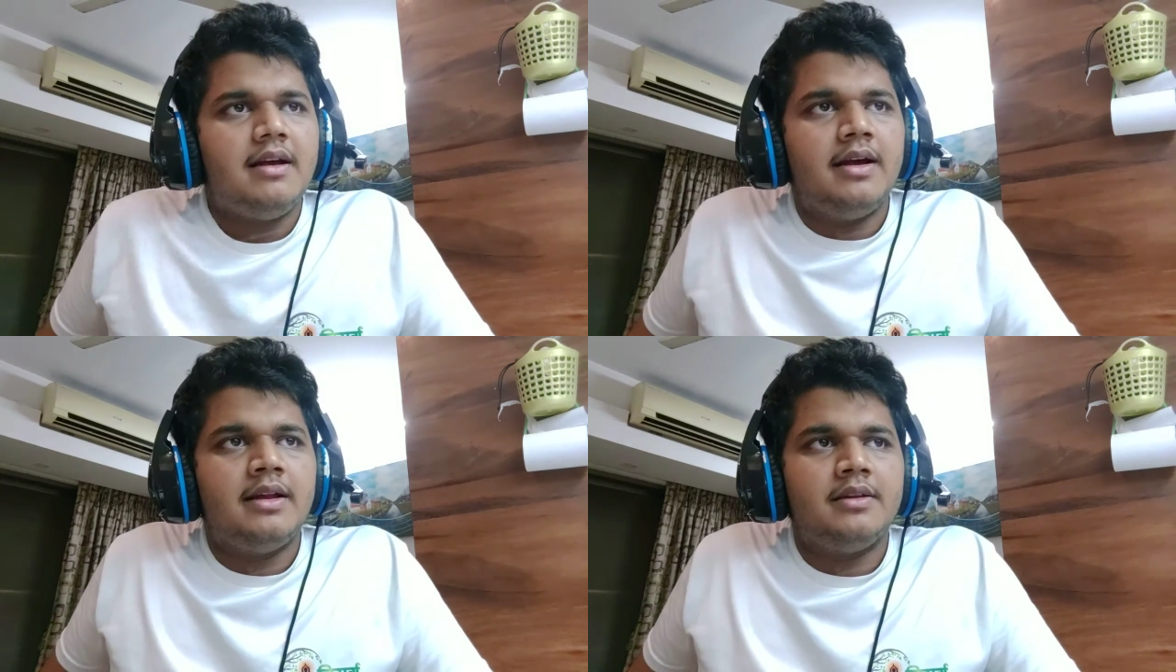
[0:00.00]

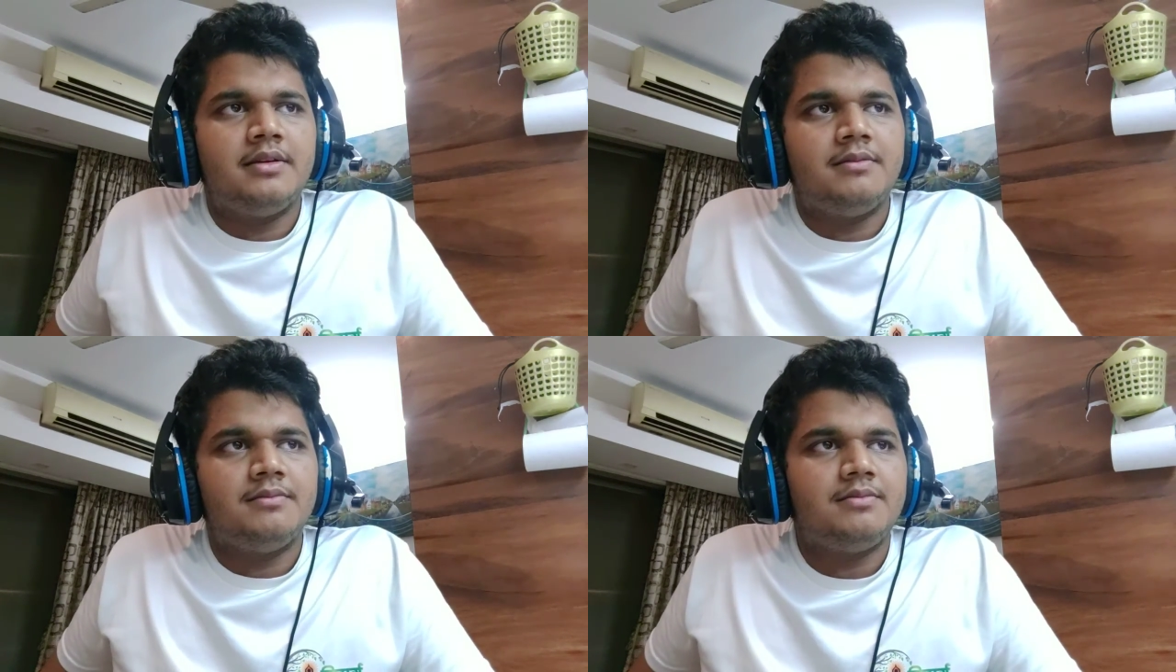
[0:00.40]

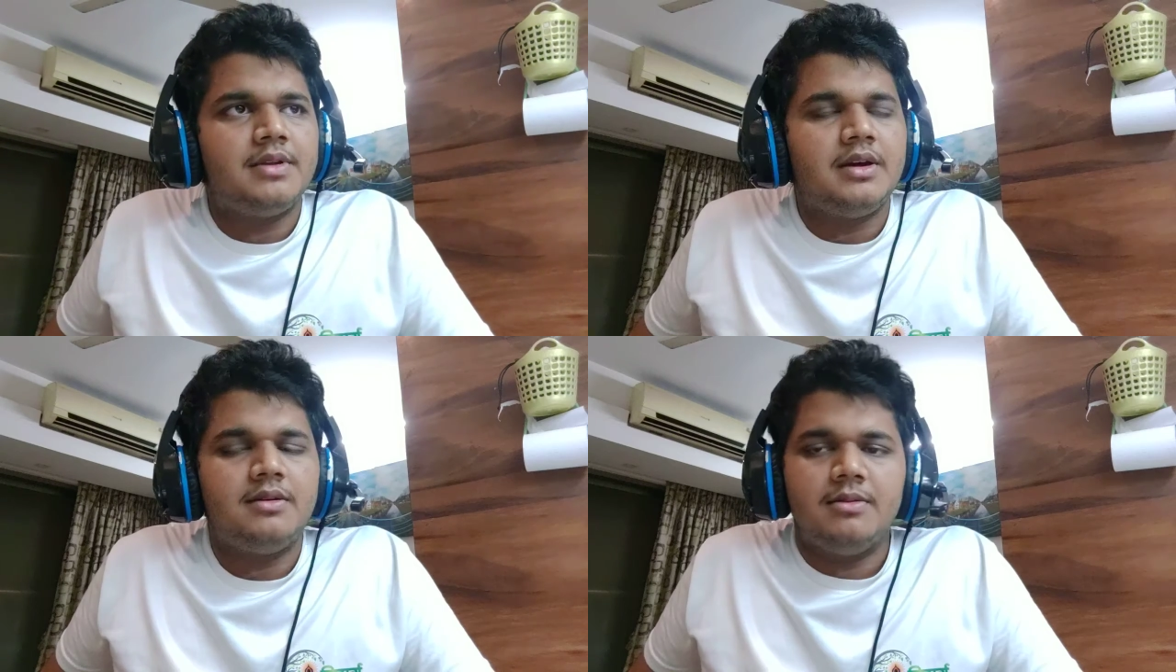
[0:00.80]
And
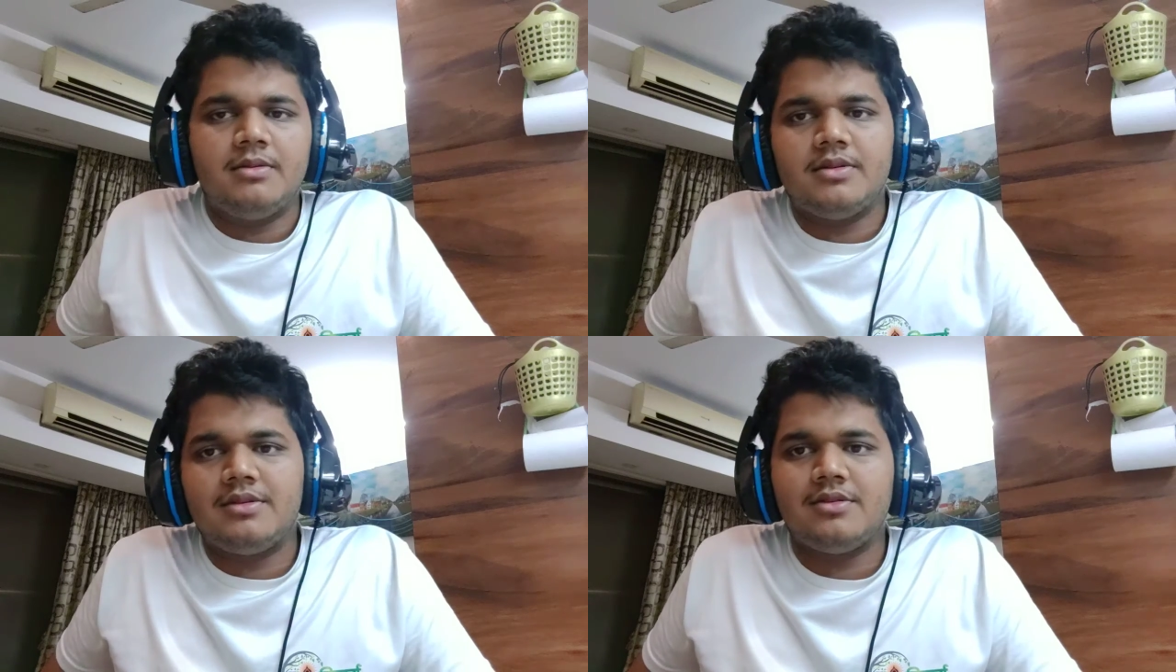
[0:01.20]
yeah,
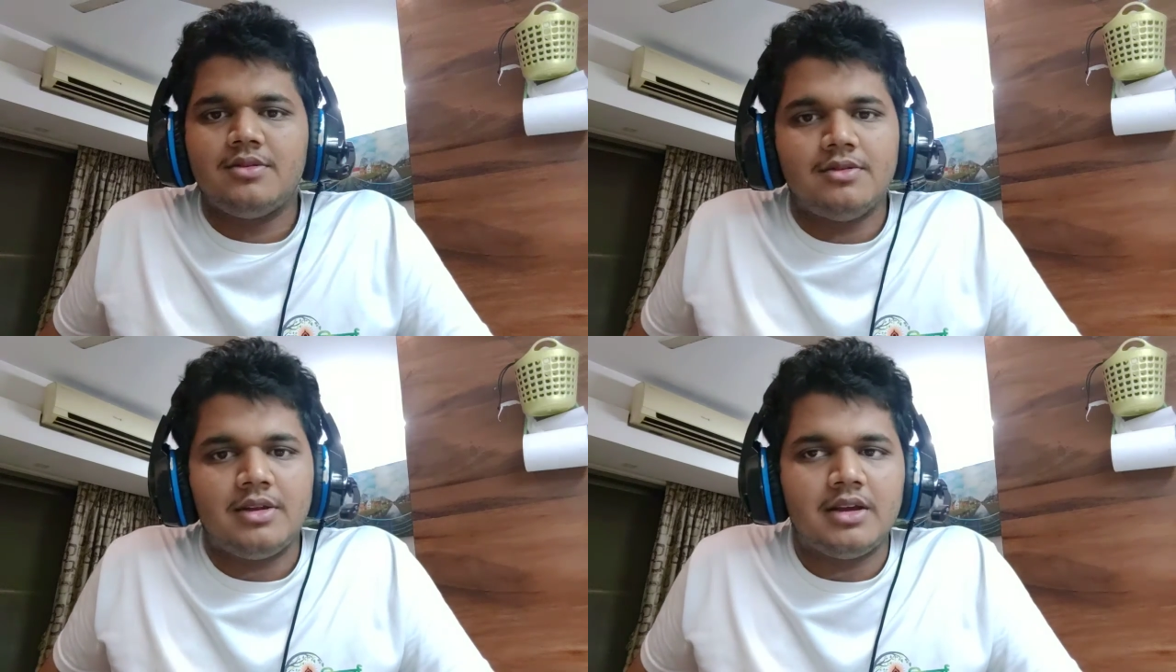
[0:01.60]

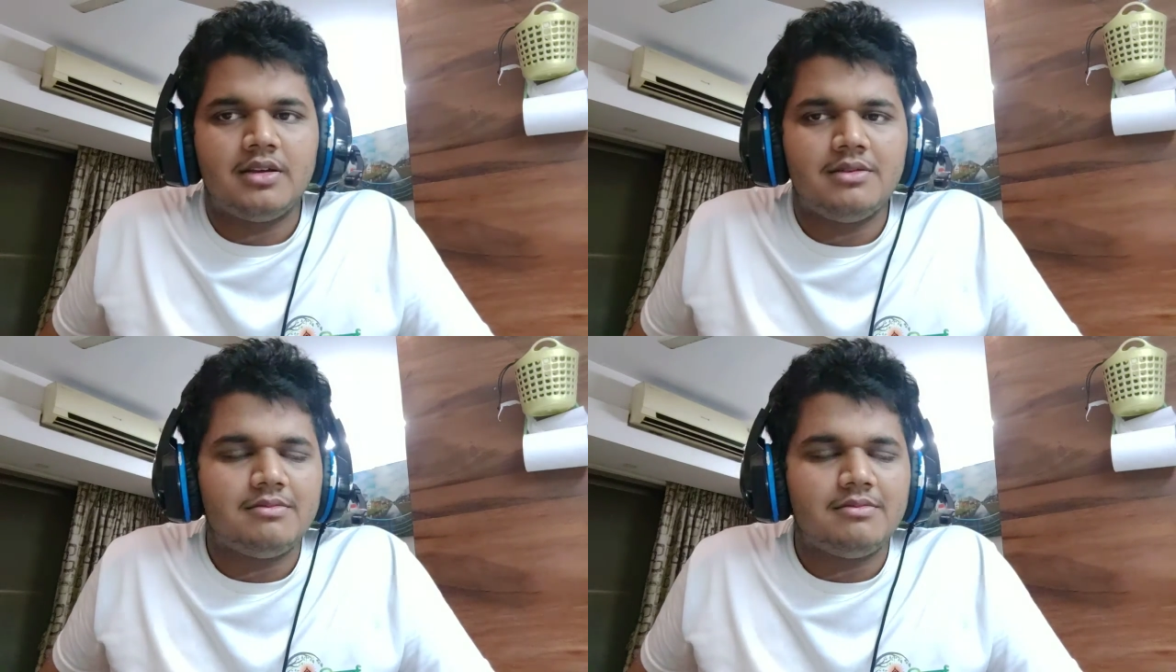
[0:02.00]
so like